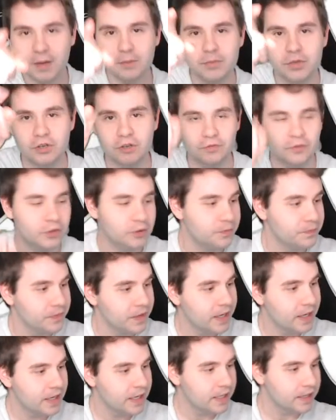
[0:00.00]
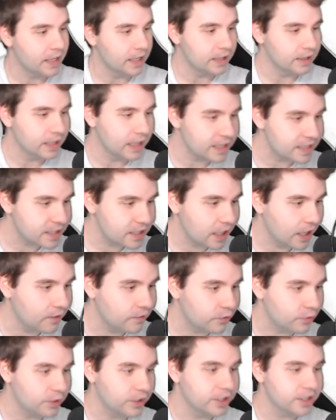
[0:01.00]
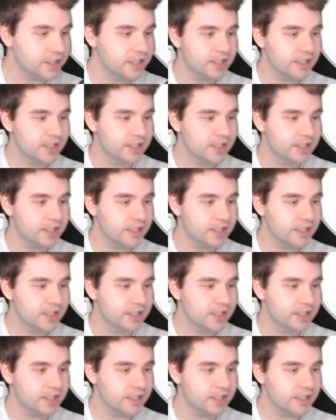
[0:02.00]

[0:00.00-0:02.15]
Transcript: Beautiful. Then let's cover it